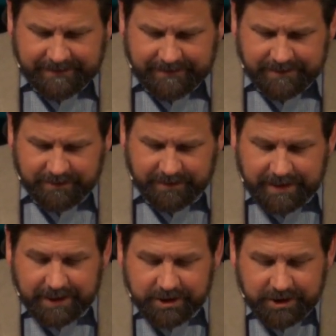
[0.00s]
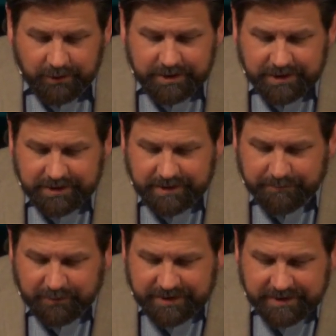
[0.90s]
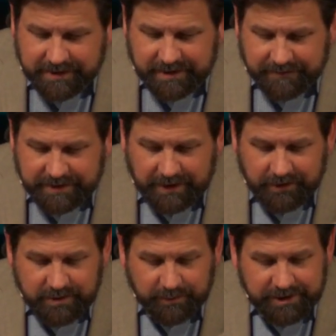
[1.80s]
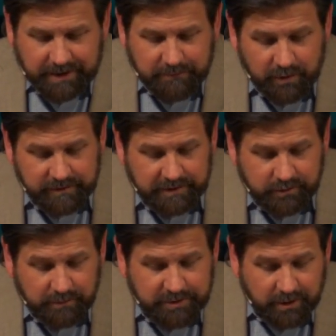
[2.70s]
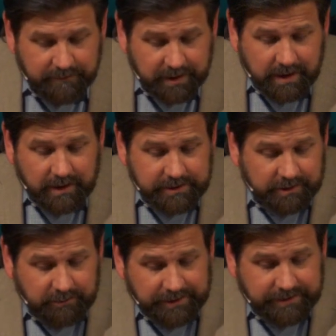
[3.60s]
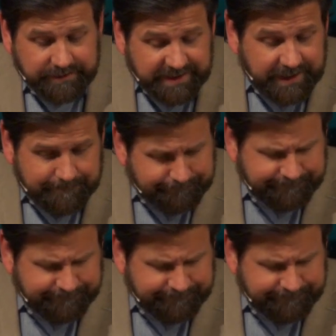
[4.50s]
So the text shows us the persistence of sinners, which then moves us to observe the consequence of sin